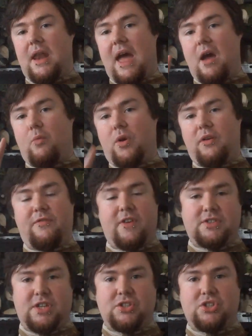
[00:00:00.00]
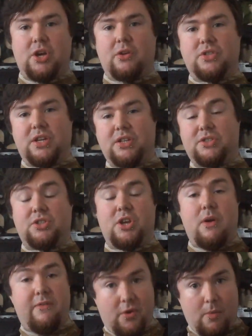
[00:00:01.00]
Now, one of the first things you're going to need to
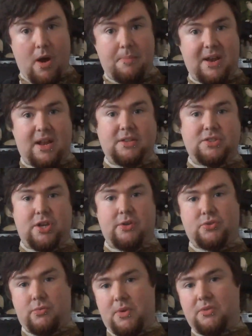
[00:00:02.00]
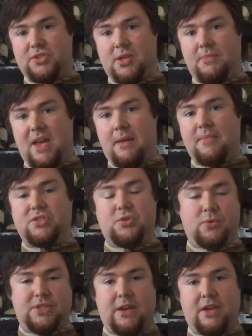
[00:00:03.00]
do if you are planning to go to a milsim game is
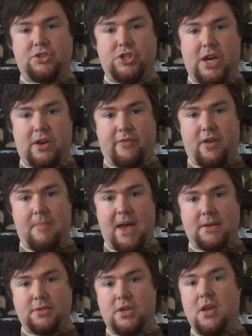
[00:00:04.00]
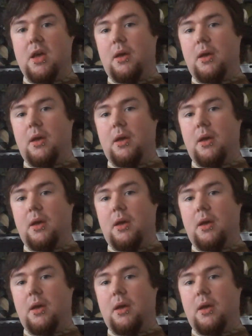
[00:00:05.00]
sort out your chain of command,